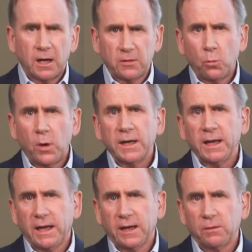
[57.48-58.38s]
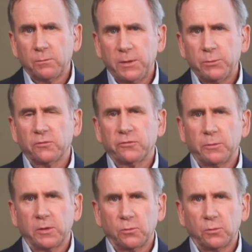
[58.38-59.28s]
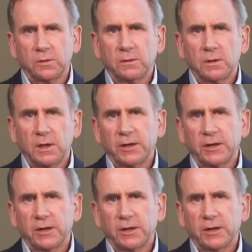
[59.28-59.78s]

On the one hand, people are familiar with